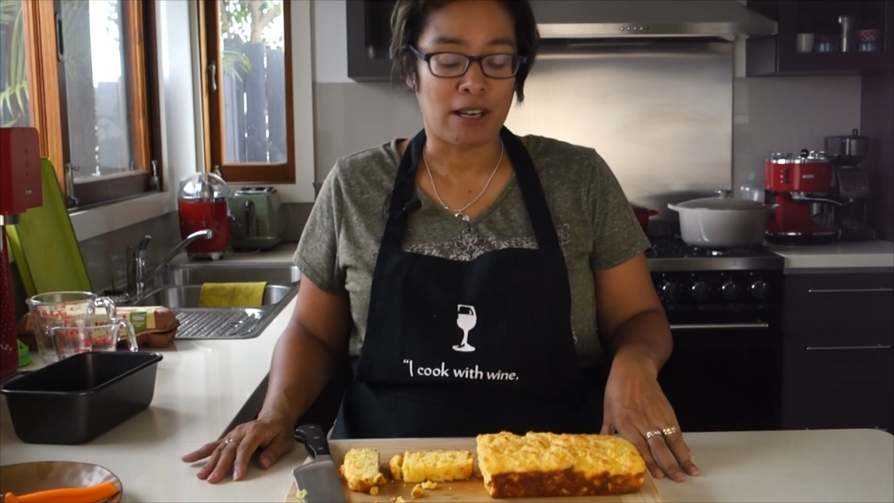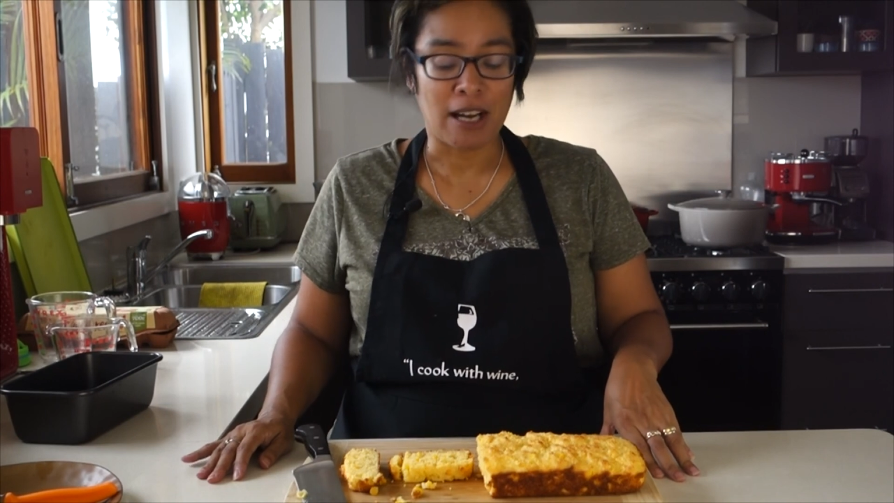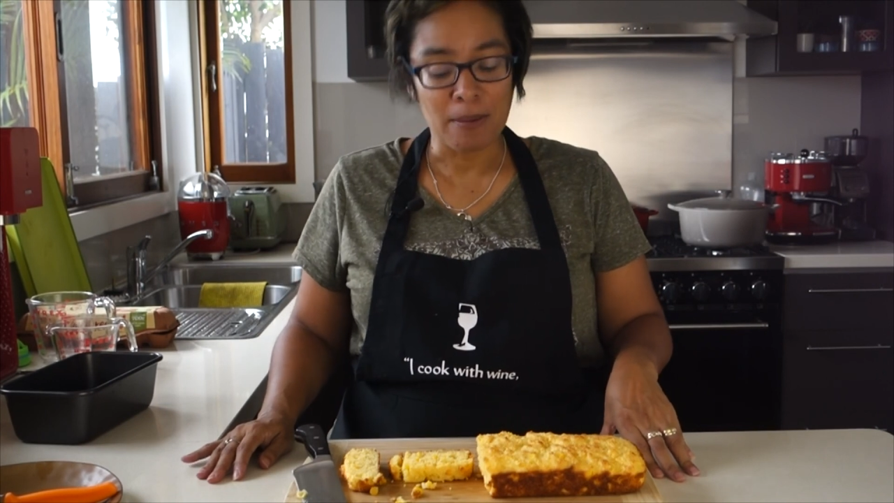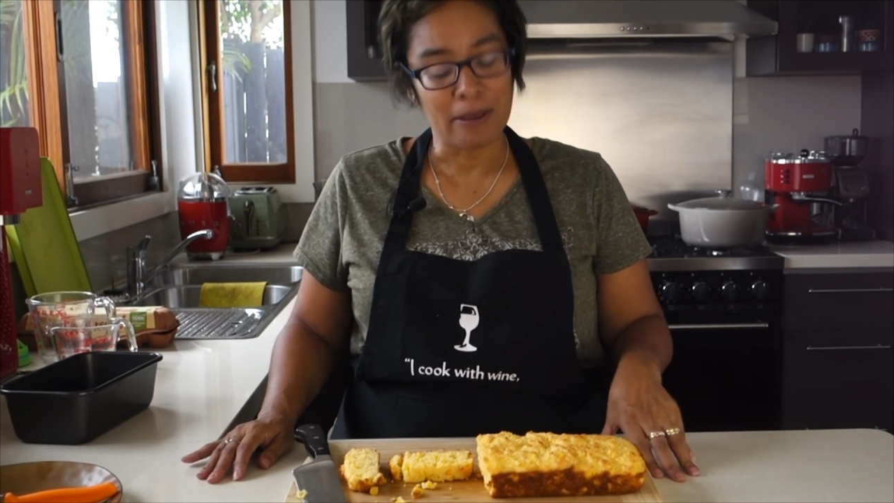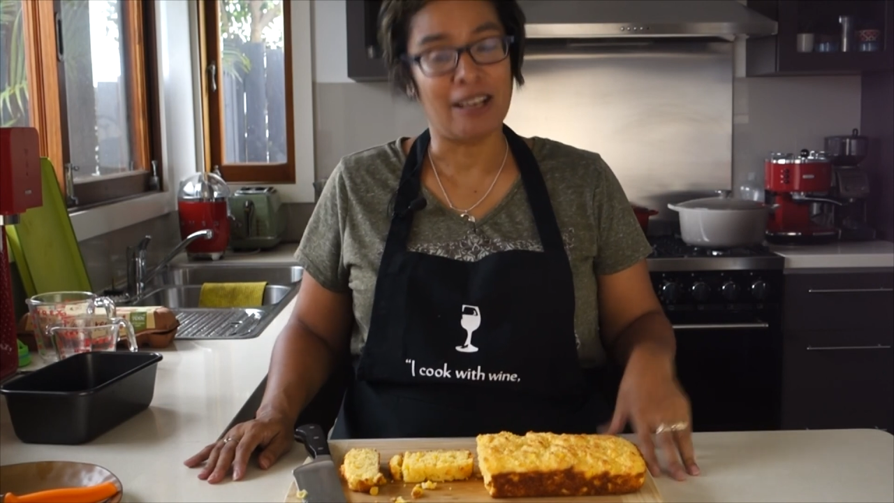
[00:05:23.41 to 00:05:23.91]

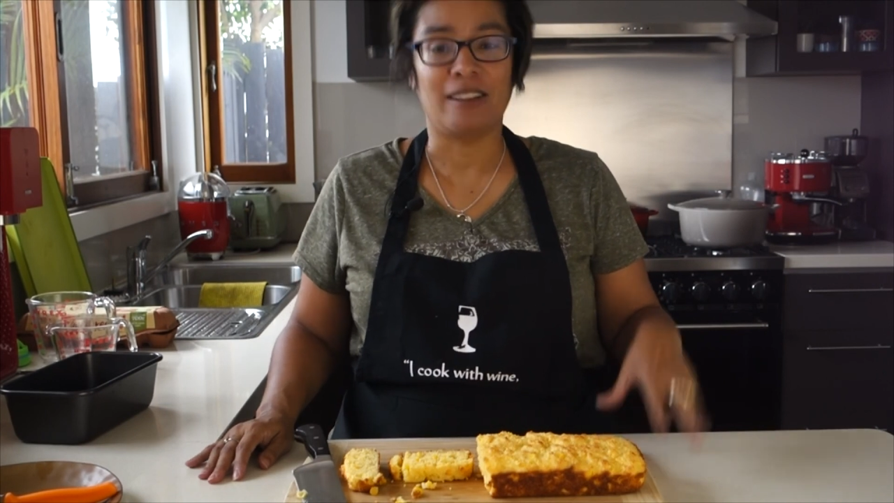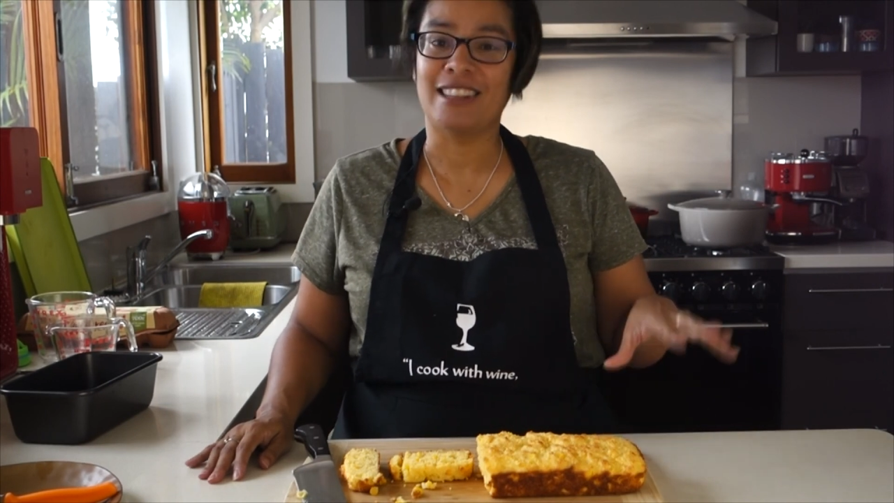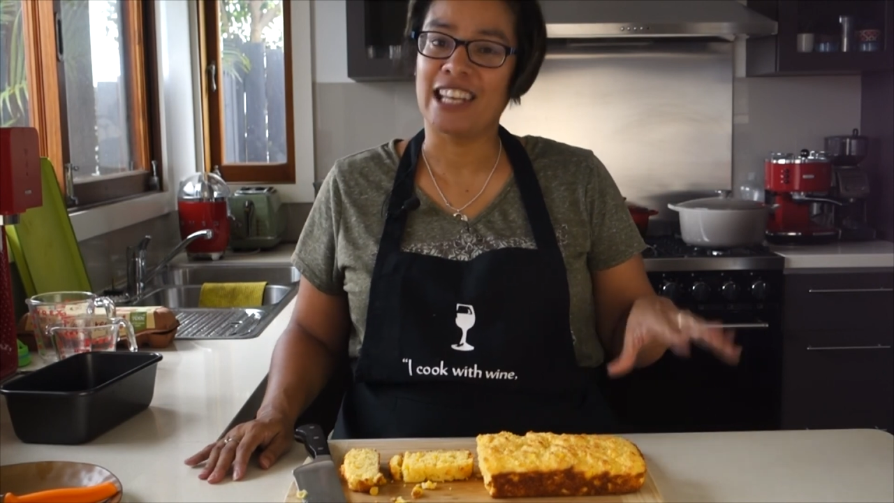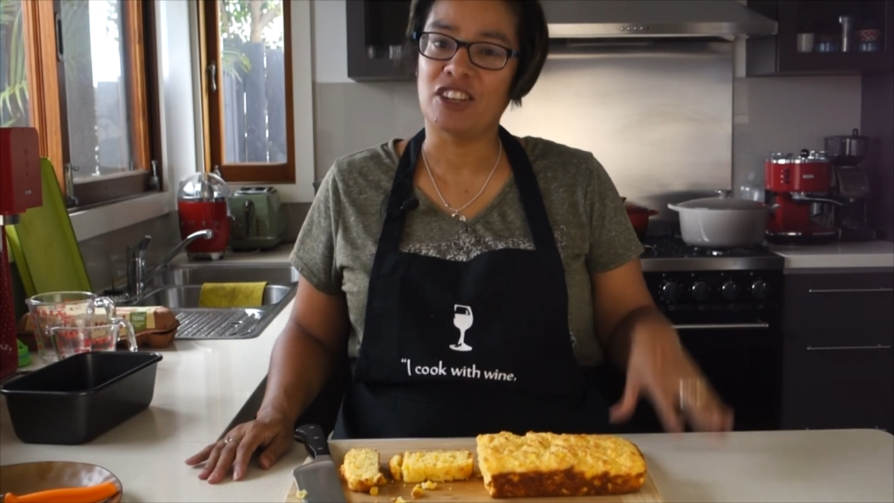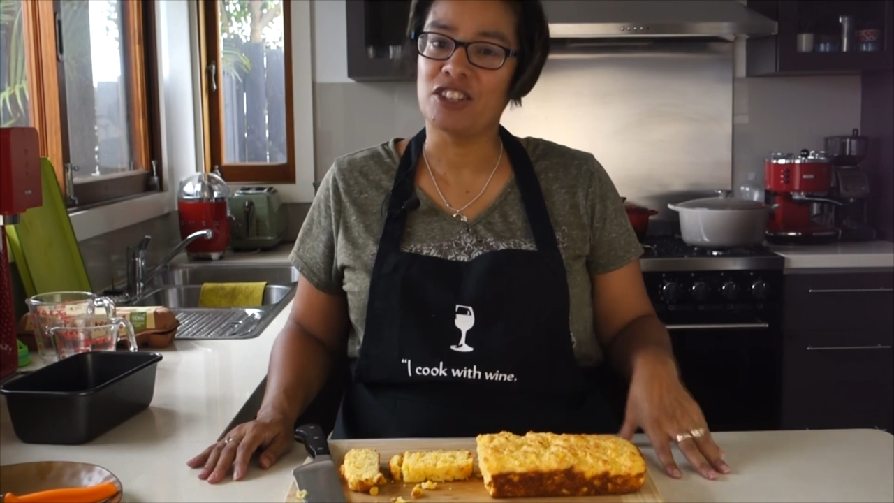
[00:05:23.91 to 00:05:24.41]
and thank you so
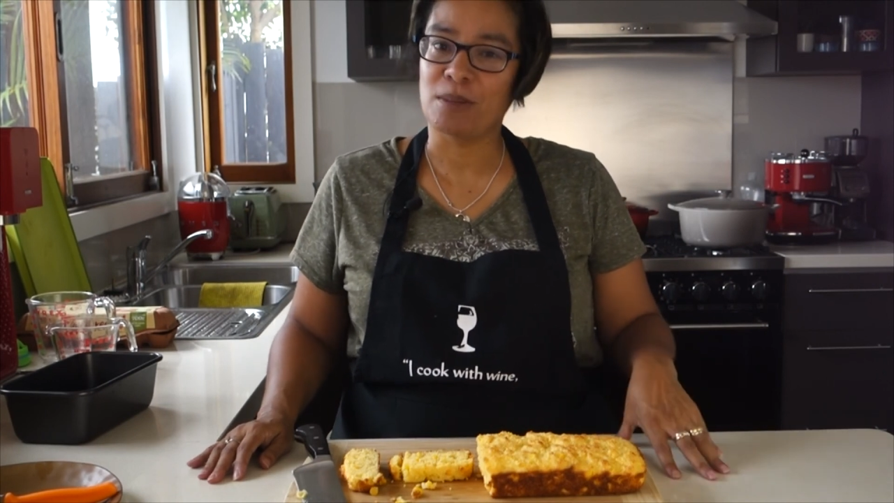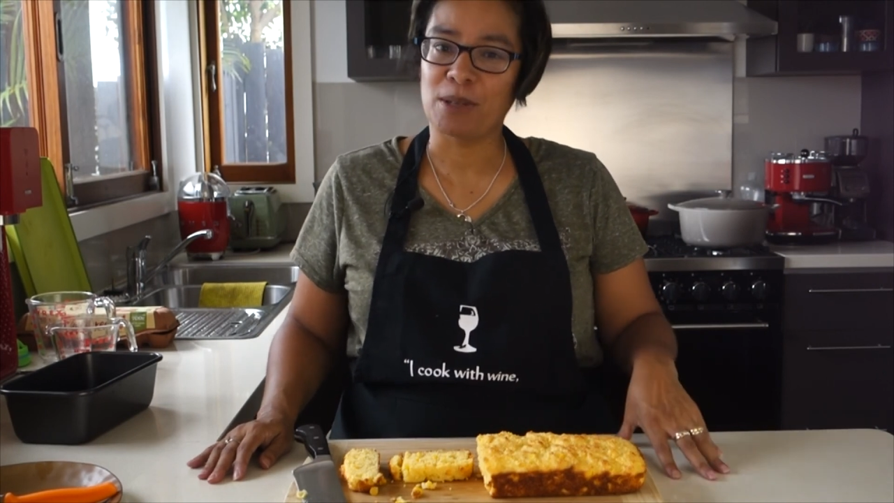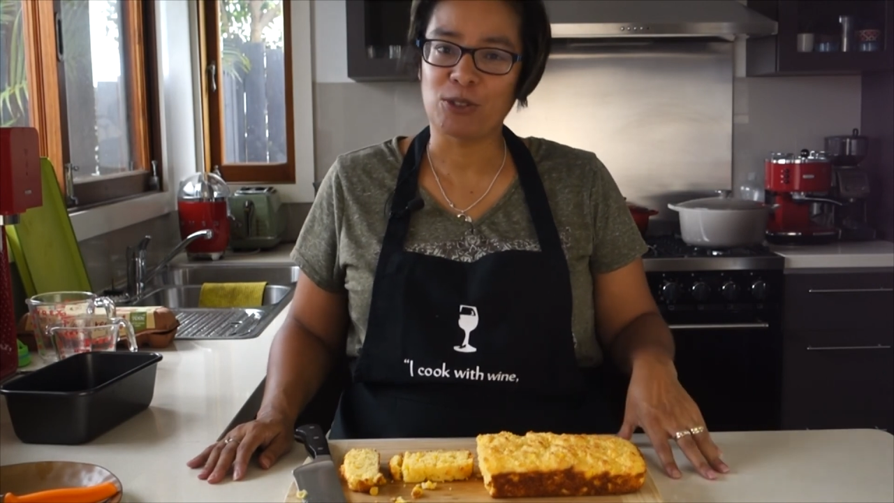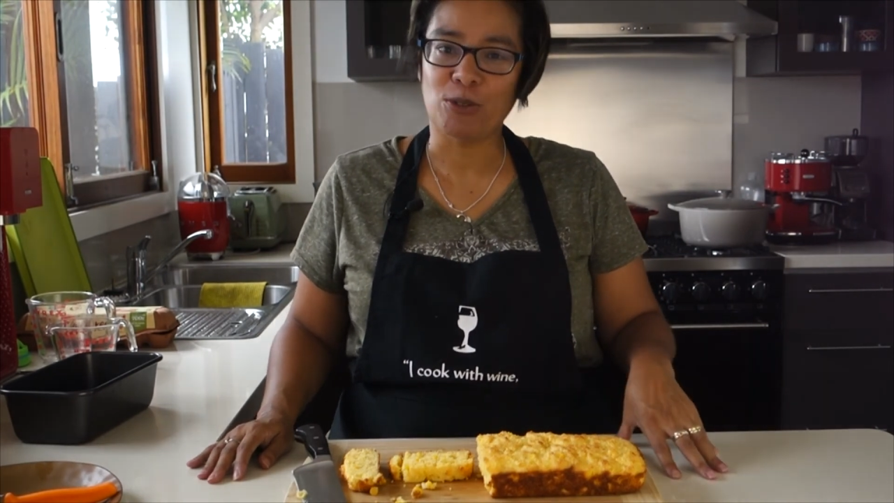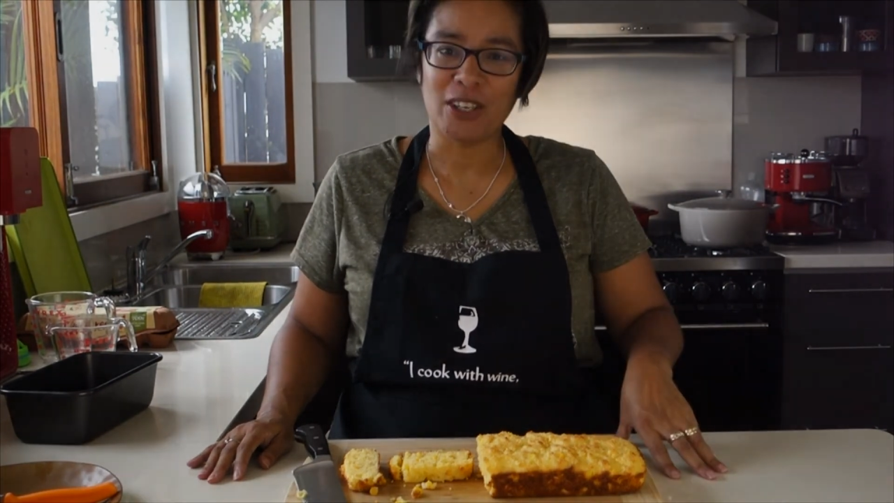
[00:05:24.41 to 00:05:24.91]
much for
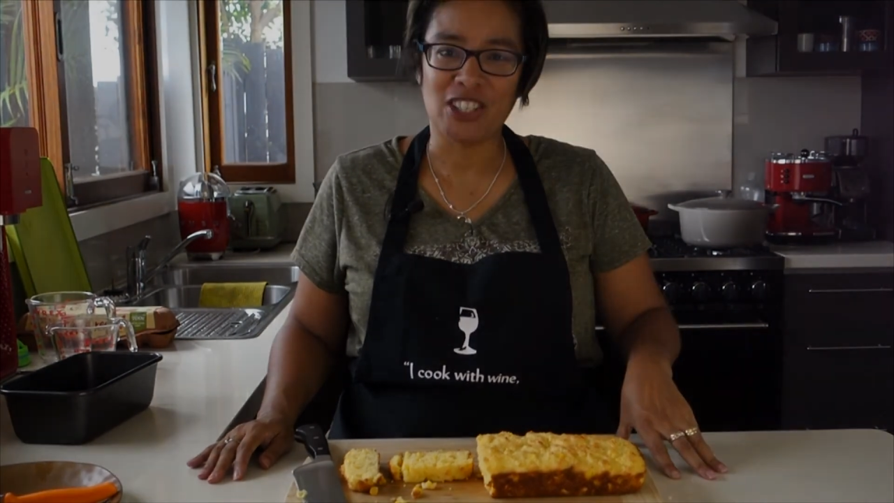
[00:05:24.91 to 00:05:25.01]
watching.